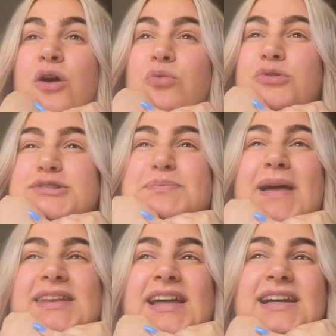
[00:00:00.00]
we'll
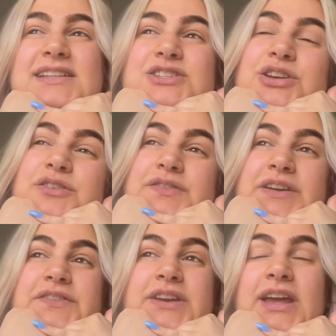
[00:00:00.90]
spend like
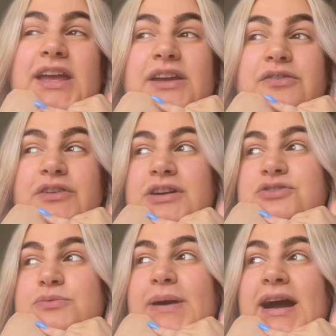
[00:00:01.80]
£250,
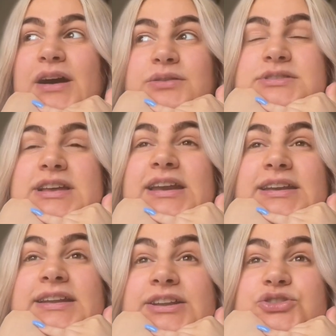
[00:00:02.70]
£300
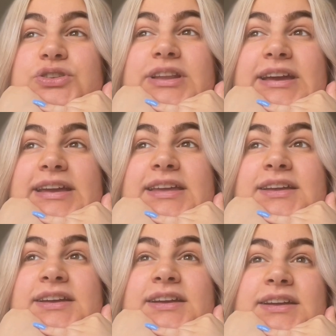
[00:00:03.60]
and literally
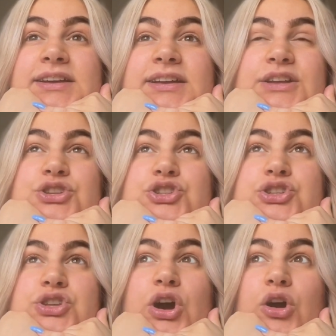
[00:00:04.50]

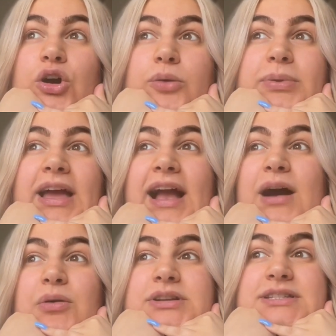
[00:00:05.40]
stock up. Like I
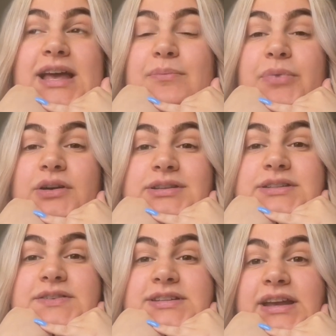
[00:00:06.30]
want 10 boxes
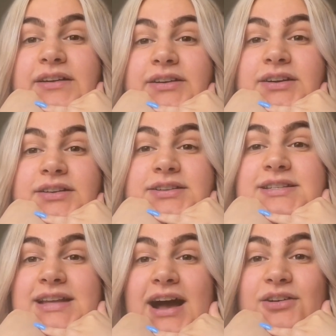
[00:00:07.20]
of cereal
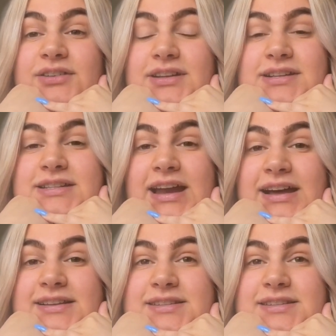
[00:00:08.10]
sat under the stairs